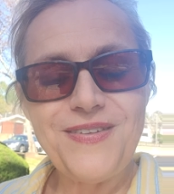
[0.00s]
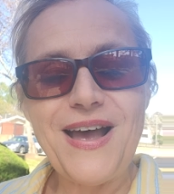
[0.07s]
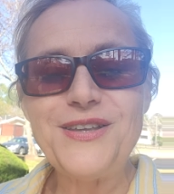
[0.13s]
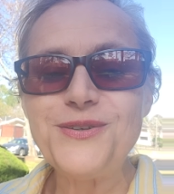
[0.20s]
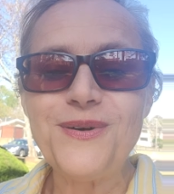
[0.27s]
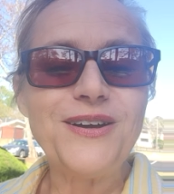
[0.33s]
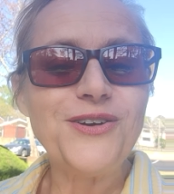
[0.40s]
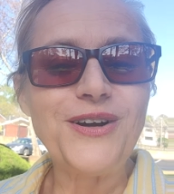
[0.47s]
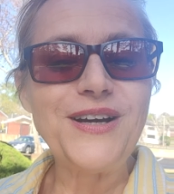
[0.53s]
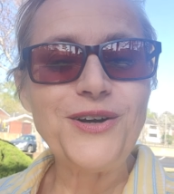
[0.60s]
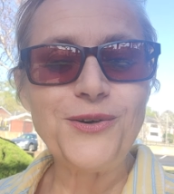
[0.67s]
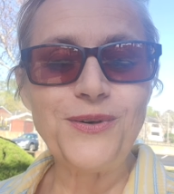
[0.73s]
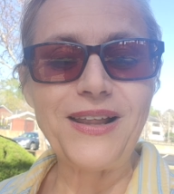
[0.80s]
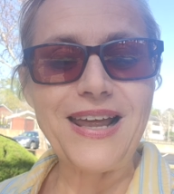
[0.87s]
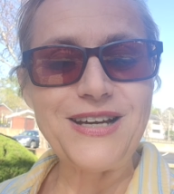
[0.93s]
That's why you're
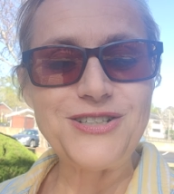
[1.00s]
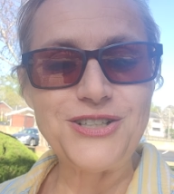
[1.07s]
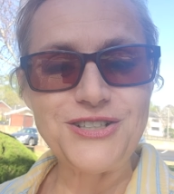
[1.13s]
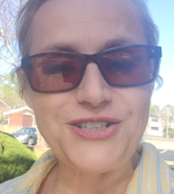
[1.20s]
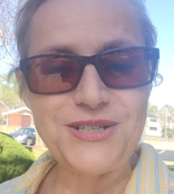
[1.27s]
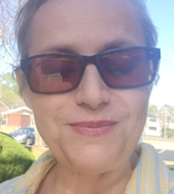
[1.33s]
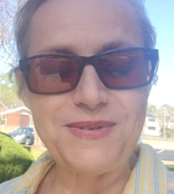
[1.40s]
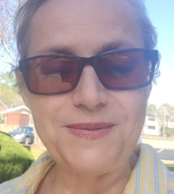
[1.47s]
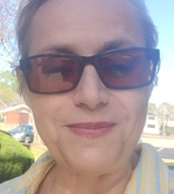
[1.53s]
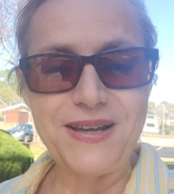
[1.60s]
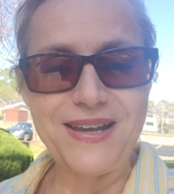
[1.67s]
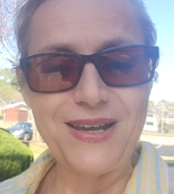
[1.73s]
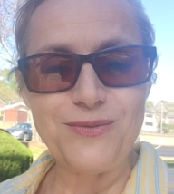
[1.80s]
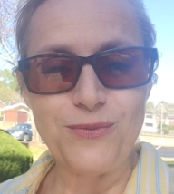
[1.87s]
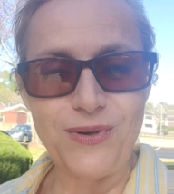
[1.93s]
in a relationship to
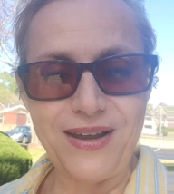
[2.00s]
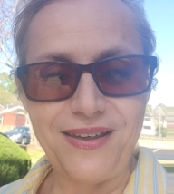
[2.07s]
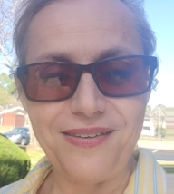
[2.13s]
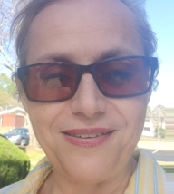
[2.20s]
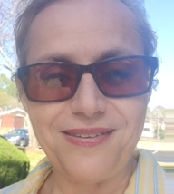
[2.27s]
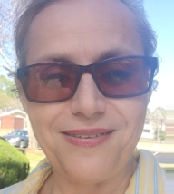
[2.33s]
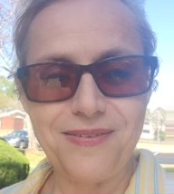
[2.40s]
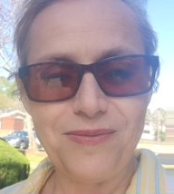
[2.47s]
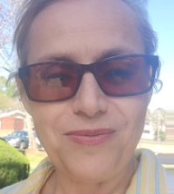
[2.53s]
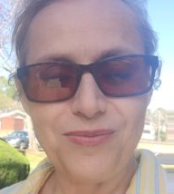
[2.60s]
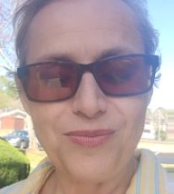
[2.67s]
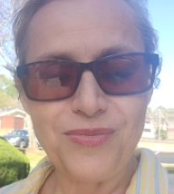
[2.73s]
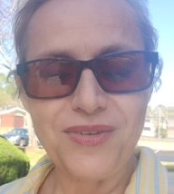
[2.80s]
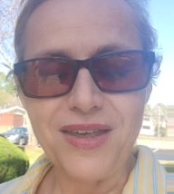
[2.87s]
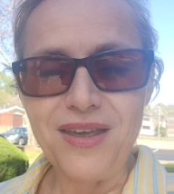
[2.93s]
begin
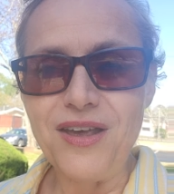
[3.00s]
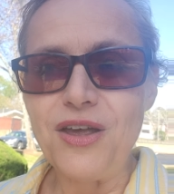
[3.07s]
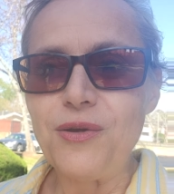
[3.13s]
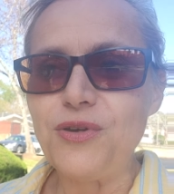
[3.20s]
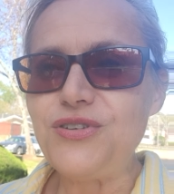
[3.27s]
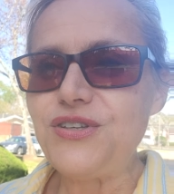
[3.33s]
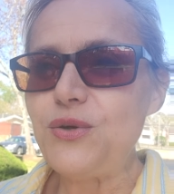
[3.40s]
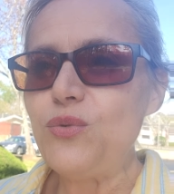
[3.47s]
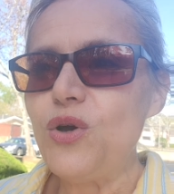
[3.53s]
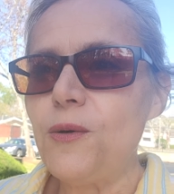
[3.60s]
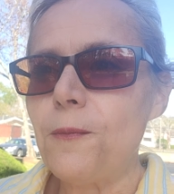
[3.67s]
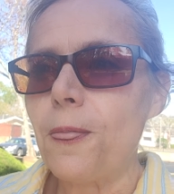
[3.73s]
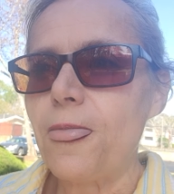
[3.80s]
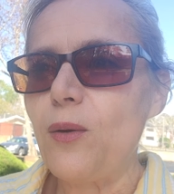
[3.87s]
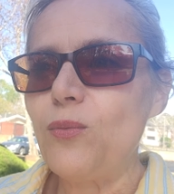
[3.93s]
with. You see,
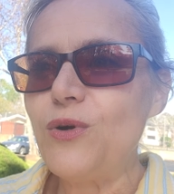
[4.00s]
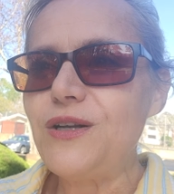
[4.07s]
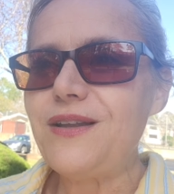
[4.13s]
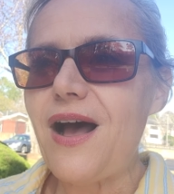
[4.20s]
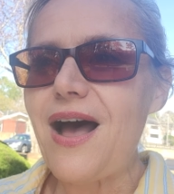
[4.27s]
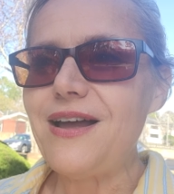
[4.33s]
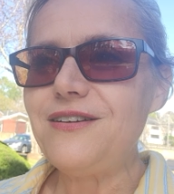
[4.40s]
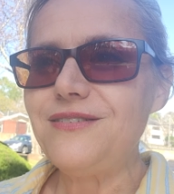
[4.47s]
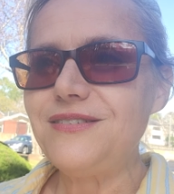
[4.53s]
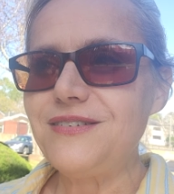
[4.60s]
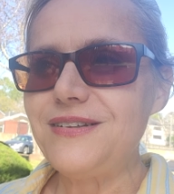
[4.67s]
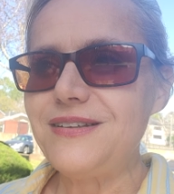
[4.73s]
we're not